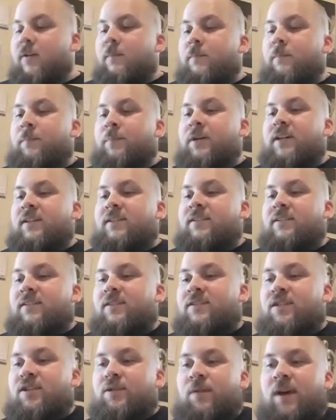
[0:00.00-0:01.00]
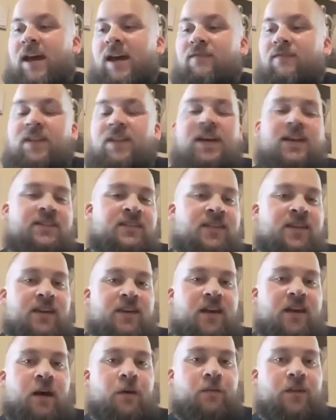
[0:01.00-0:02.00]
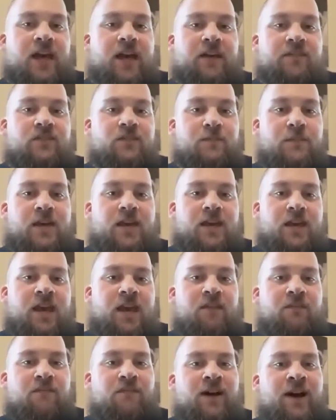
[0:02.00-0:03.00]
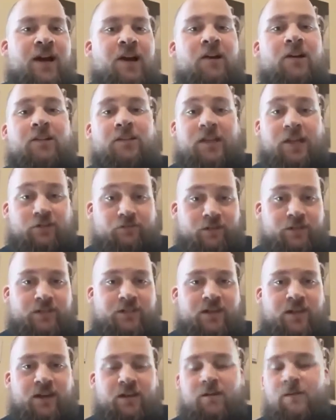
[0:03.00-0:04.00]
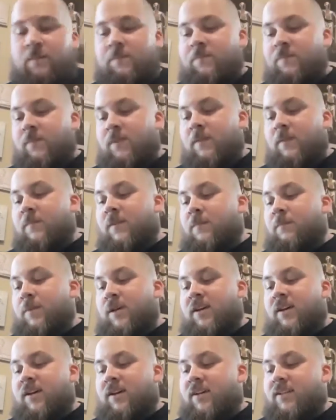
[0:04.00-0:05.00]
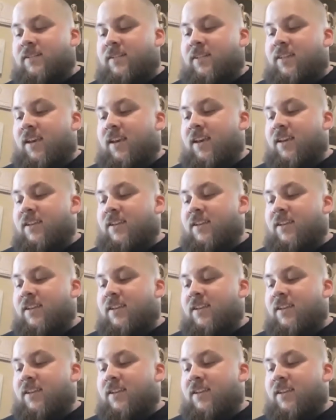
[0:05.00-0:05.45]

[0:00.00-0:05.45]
But to have that deck, I would have to make a fire electric deck. Because the thing